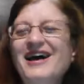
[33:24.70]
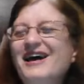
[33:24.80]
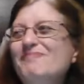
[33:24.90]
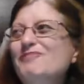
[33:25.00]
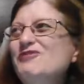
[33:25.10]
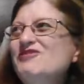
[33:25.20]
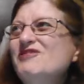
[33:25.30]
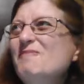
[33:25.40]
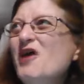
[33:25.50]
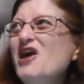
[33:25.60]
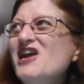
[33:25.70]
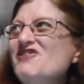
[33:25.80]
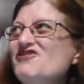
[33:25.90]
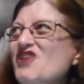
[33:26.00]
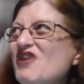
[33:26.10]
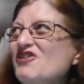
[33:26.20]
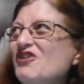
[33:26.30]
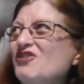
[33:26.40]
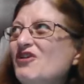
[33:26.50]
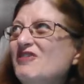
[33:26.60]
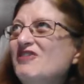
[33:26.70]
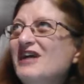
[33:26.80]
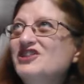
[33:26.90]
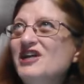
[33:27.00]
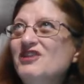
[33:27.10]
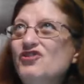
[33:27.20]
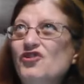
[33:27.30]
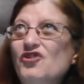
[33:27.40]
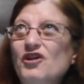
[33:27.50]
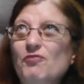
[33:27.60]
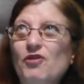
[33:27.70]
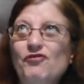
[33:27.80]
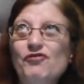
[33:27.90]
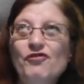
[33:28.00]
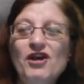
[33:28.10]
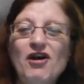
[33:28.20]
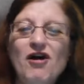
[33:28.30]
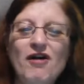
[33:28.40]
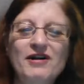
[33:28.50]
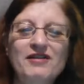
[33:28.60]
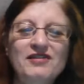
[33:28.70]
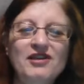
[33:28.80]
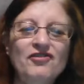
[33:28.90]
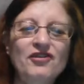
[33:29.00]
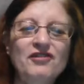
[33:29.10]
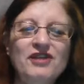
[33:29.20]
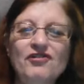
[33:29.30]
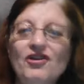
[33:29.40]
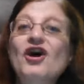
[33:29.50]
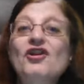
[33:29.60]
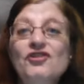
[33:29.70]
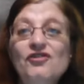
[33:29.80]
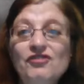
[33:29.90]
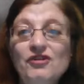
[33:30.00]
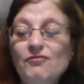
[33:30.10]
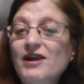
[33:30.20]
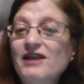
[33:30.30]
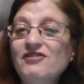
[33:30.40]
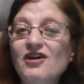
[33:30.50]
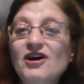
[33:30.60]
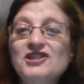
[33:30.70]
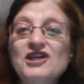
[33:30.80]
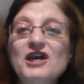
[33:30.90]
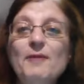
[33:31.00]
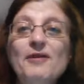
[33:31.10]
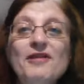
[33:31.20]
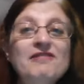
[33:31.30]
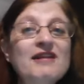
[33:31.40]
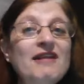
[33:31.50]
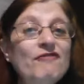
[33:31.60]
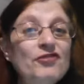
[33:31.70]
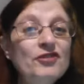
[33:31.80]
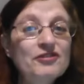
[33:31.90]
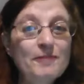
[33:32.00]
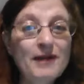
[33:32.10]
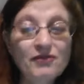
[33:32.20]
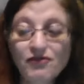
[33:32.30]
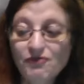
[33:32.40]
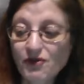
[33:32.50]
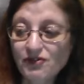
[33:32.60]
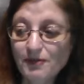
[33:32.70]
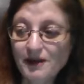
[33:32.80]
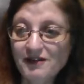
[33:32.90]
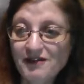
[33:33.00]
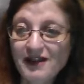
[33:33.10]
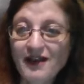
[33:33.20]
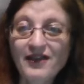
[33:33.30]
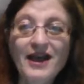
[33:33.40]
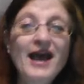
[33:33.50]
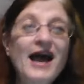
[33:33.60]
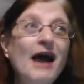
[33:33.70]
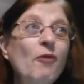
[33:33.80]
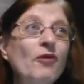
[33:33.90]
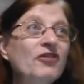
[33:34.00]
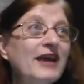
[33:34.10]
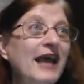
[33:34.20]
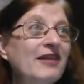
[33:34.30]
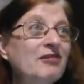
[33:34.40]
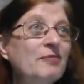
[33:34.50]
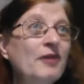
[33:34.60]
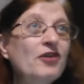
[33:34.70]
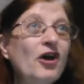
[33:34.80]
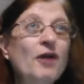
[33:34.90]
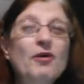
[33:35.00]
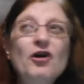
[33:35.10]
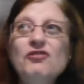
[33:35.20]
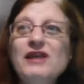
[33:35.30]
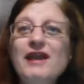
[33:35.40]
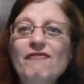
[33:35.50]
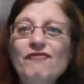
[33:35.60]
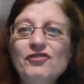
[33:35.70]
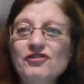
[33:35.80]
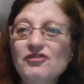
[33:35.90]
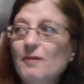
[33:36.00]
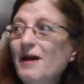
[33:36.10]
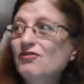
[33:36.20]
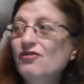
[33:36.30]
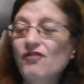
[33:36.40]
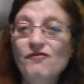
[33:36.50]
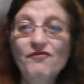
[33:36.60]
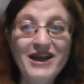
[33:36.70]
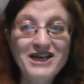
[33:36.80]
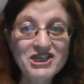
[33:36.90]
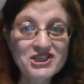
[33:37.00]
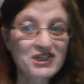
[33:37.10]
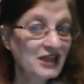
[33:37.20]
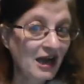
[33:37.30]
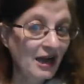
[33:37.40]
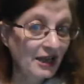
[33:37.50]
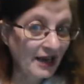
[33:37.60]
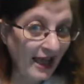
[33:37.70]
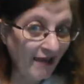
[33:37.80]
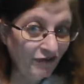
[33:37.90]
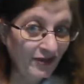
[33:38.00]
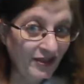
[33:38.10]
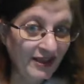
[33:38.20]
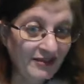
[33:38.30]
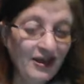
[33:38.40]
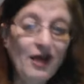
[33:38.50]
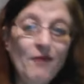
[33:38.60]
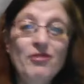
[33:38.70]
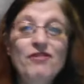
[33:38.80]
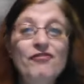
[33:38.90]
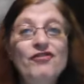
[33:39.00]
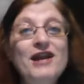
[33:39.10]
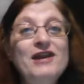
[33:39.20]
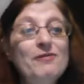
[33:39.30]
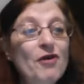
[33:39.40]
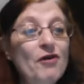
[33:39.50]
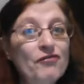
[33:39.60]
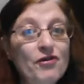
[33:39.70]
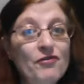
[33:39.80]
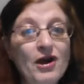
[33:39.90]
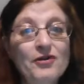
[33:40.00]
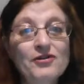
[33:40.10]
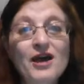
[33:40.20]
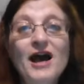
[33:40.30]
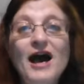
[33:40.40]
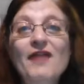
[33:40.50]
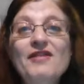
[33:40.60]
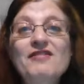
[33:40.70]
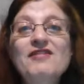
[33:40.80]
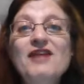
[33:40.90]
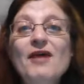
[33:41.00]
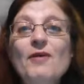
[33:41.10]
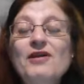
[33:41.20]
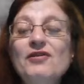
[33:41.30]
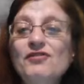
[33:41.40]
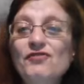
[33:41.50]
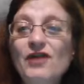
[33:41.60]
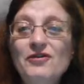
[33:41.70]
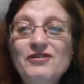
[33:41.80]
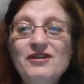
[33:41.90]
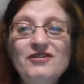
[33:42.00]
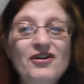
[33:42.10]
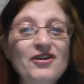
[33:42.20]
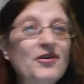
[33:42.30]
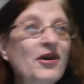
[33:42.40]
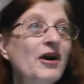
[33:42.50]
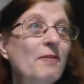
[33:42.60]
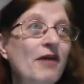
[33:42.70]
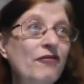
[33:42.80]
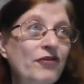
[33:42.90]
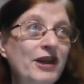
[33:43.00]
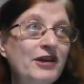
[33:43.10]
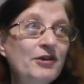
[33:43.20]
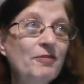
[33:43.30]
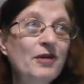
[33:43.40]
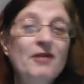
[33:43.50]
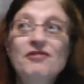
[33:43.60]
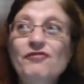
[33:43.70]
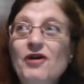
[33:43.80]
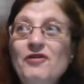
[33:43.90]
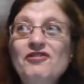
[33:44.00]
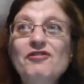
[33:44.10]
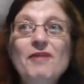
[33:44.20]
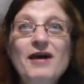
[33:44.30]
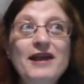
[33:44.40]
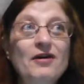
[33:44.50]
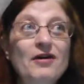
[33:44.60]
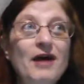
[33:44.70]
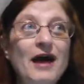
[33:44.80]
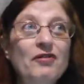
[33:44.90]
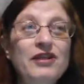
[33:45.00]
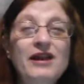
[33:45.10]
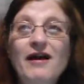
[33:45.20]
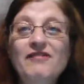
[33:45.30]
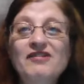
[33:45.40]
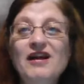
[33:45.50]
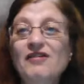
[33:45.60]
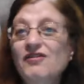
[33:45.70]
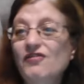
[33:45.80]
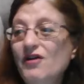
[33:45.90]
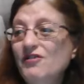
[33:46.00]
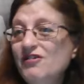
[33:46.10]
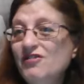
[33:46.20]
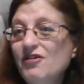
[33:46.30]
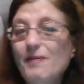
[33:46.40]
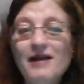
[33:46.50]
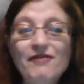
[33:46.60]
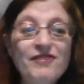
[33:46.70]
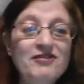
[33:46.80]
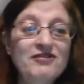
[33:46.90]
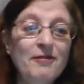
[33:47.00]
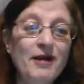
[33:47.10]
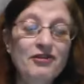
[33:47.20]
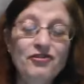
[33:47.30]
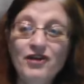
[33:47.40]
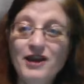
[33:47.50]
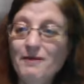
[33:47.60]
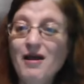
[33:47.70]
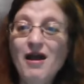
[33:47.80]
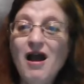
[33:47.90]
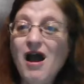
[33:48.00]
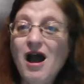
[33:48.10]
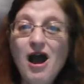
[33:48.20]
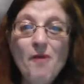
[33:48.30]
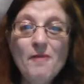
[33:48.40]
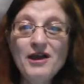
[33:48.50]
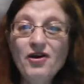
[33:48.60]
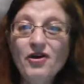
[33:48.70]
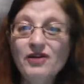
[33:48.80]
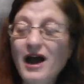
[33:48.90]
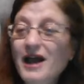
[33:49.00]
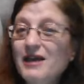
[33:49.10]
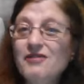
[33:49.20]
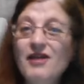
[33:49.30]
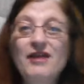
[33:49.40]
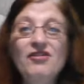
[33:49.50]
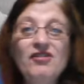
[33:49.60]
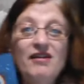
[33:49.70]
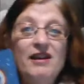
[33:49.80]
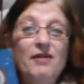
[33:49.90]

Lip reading: boosting my internet to attach it to the roof of the car, etc., etc. Do some research. But there's an infinite amount of possibilities out there. And once I get this motorhome, God, the infinite amount of adventures that I can have with it, with the freedom of the road. And this is it. When you're devoted to my freedom, devoted to my healthy lifestyle, devoted to manifesting my dream, oh my God, I can then suddenly,